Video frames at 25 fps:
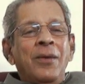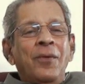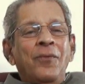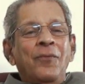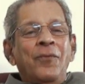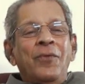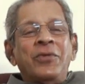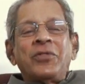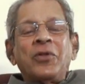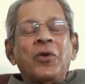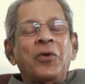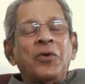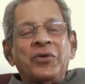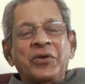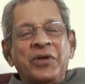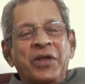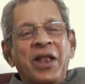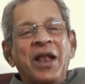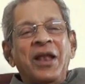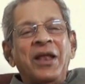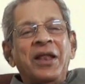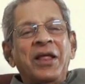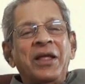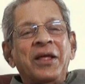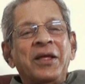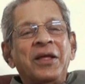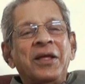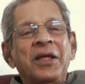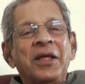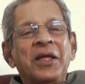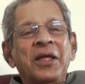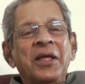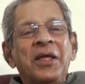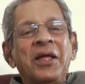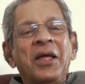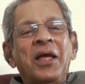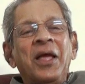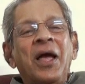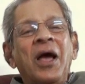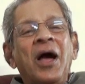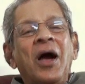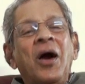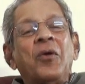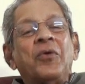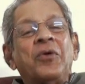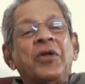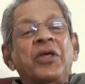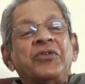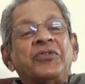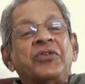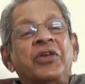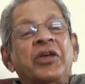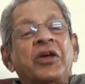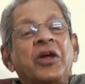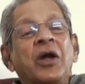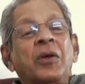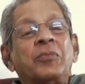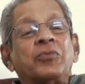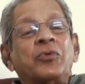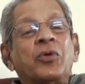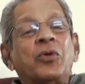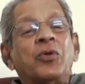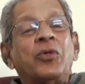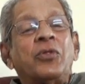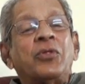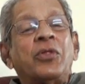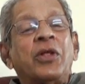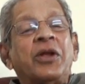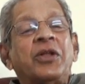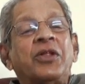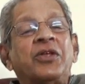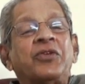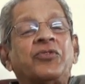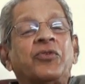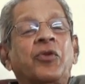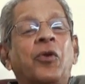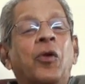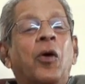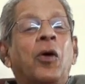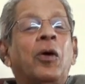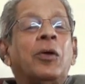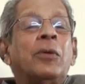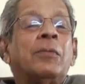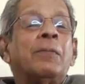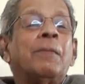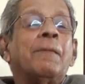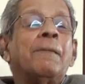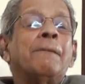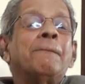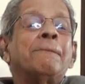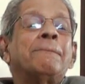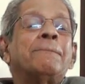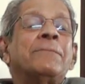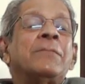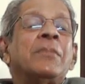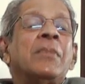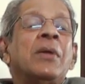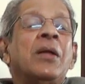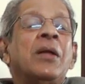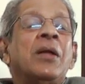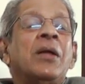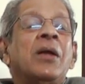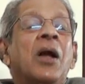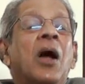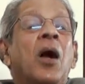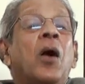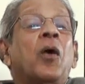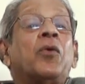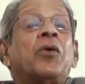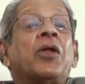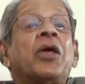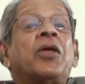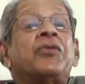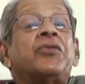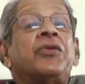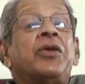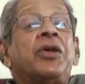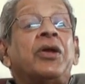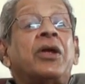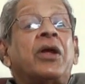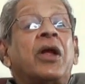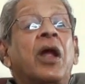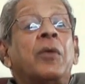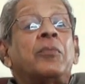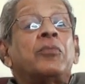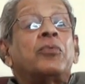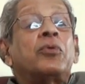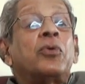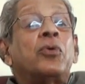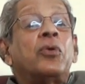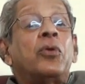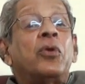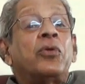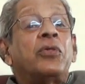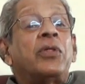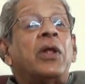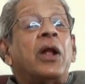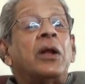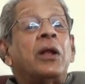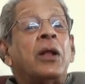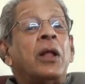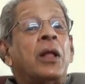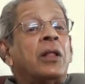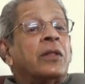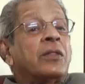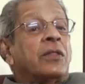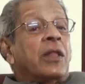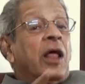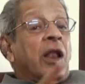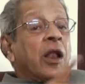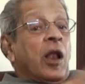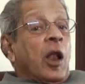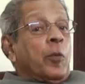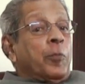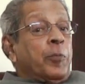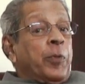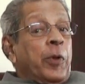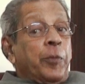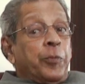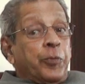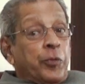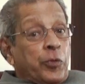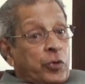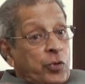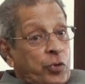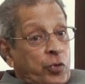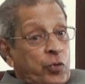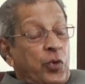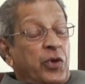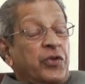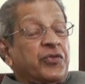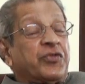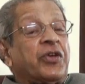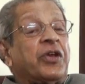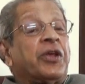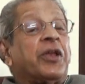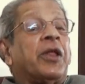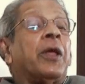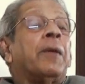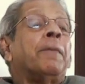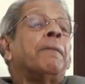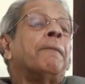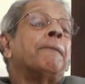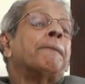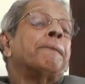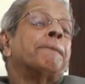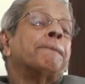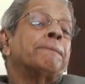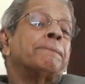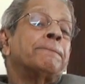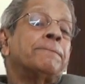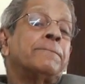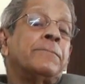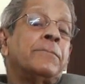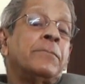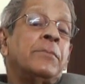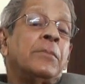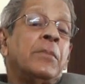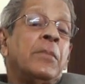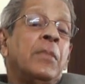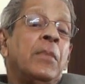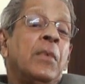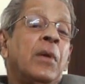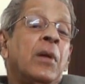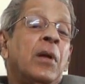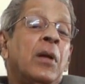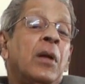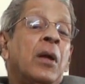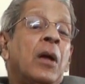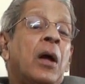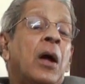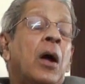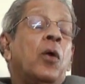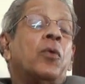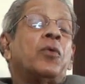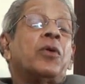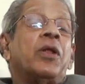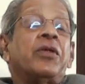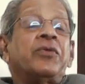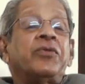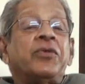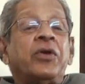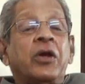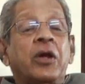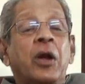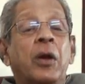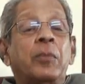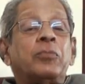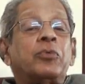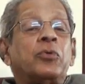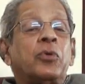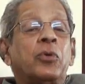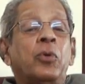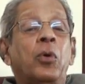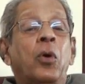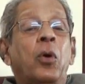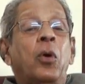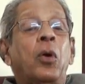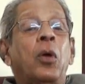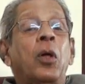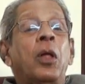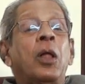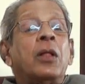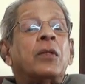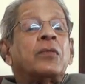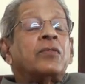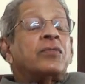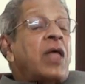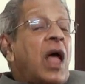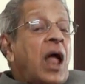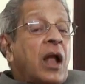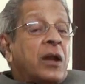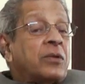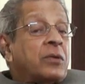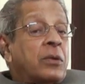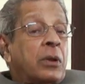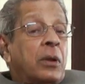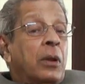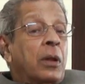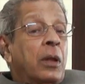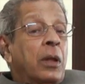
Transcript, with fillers: Without telling, how does he come to know that he is wrong? How does he come to know that there are people to question him? How does he come to know that